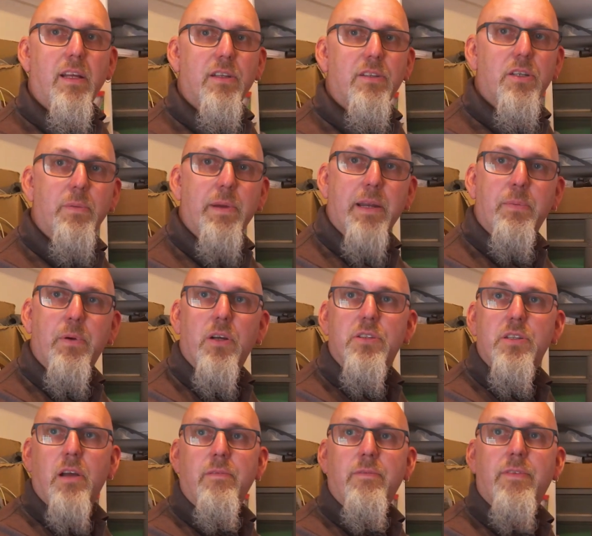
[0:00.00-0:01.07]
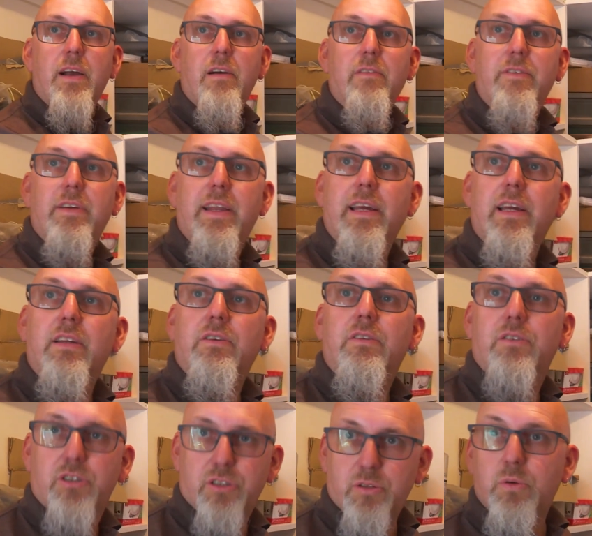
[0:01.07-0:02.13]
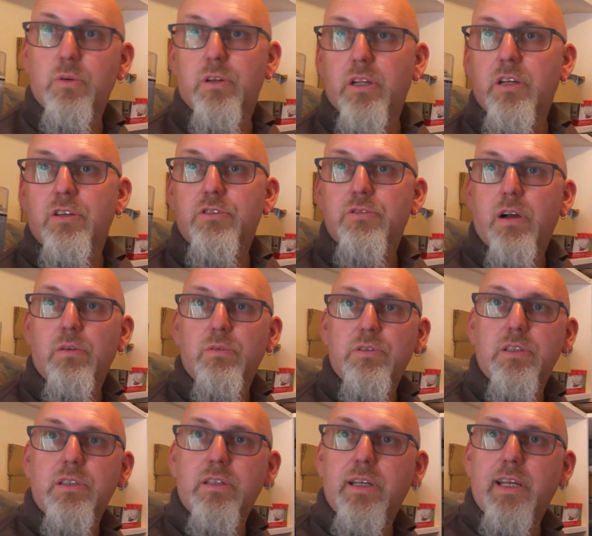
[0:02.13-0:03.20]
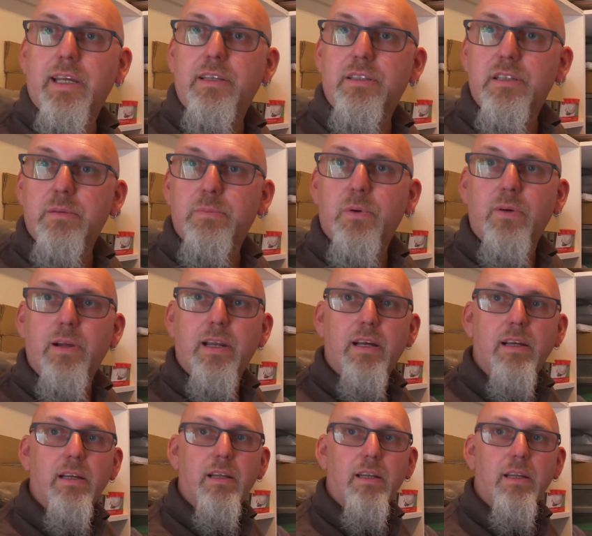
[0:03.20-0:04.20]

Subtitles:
So we had to put a zone valve in it and just alter the controls into the boiler.